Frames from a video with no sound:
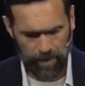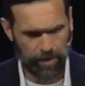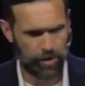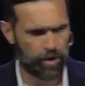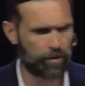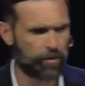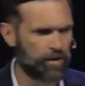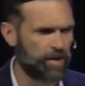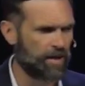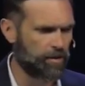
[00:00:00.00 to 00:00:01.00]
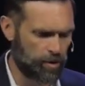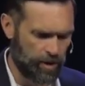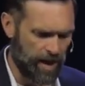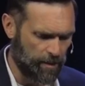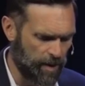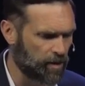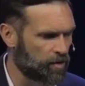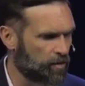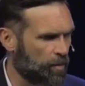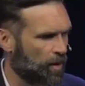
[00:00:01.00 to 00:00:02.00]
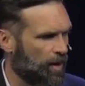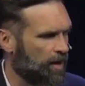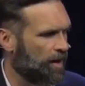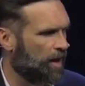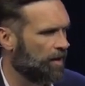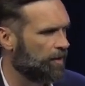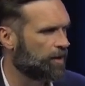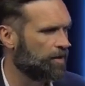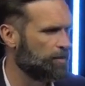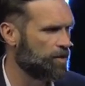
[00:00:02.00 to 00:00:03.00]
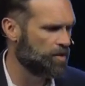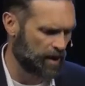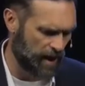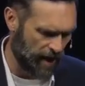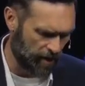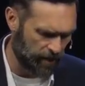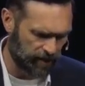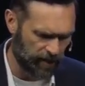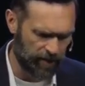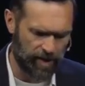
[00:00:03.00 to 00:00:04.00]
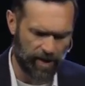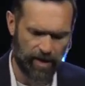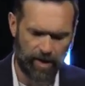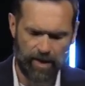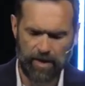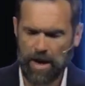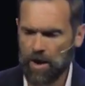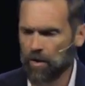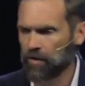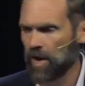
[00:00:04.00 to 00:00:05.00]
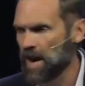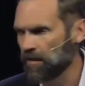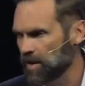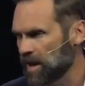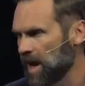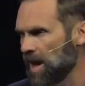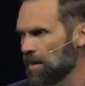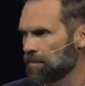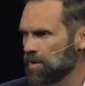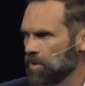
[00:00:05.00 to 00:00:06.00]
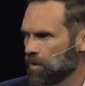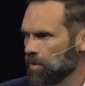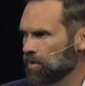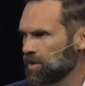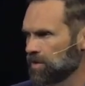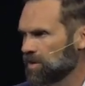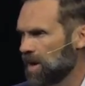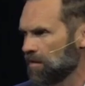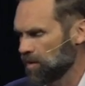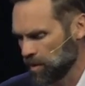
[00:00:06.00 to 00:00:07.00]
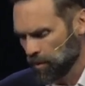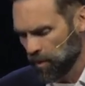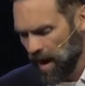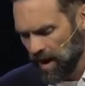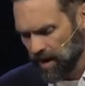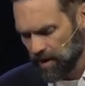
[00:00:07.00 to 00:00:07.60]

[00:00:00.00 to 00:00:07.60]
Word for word: You should have received as you came in this morning uh, the communion elements. And on the narrow side of the cup, you'll discover the bread.